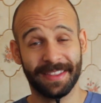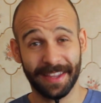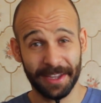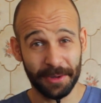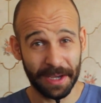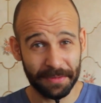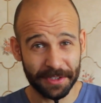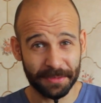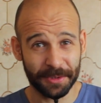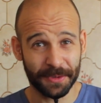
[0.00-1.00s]
Thank you ever
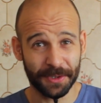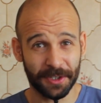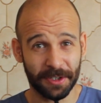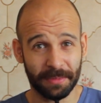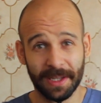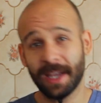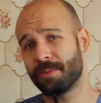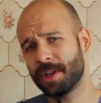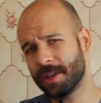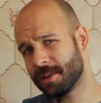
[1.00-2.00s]
so much for joining me again.
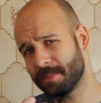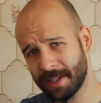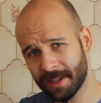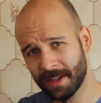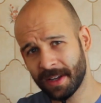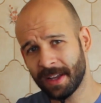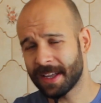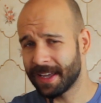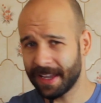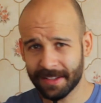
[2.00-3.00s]
When you come in,
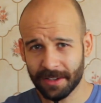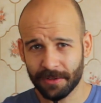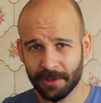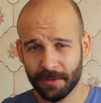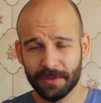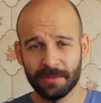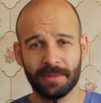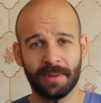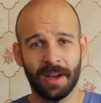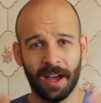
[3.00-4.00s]
get yourself
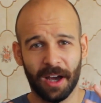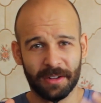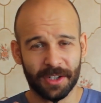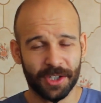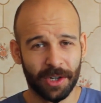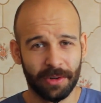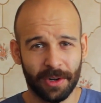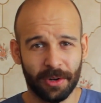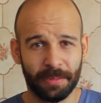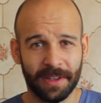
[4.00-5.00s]
comfortable. I'm going to show you a
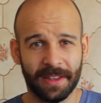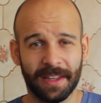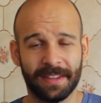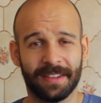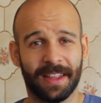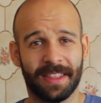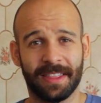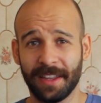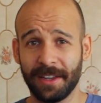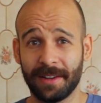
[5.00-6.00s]
couple of things that I
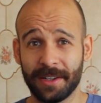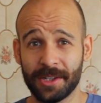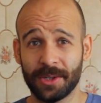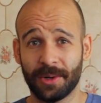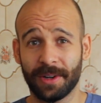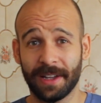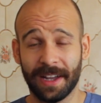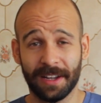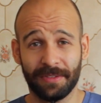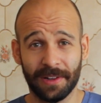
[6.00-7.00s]
think you'll enjoy,
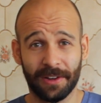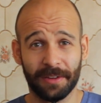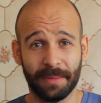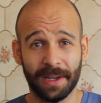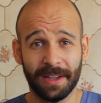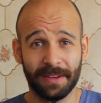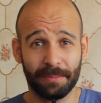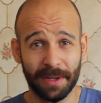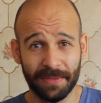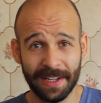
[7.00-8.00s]
and if you're like me, a
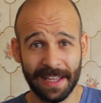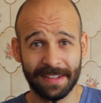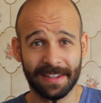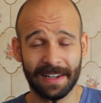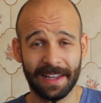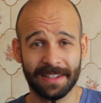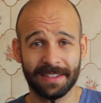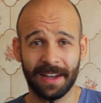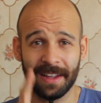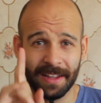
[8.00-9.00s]
bit of a NES
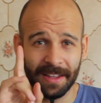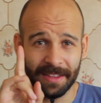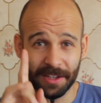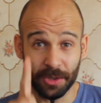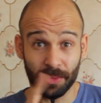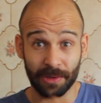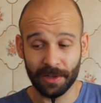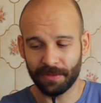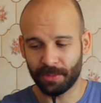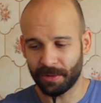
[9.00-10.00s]
collector, then you will
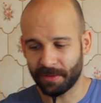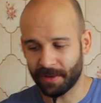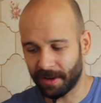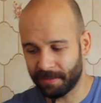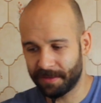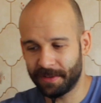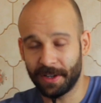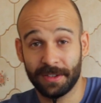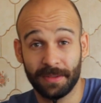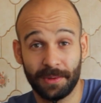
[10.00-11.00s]
love what we've got
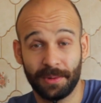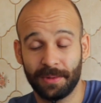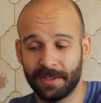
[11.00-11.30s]
first of all.